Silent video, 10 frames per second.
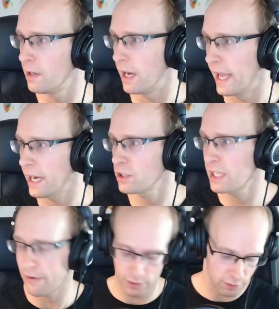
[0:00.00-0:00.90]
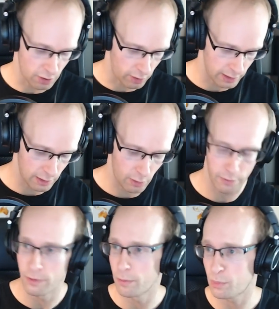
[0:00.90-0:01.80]
I actually have a tutorial
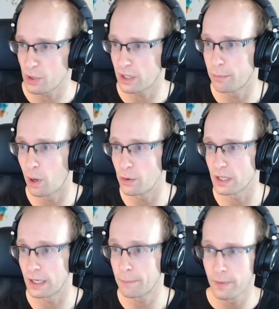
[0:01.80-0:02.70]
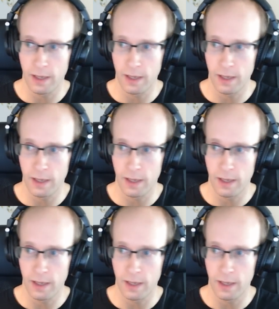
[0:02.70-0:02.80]
on pre-composing.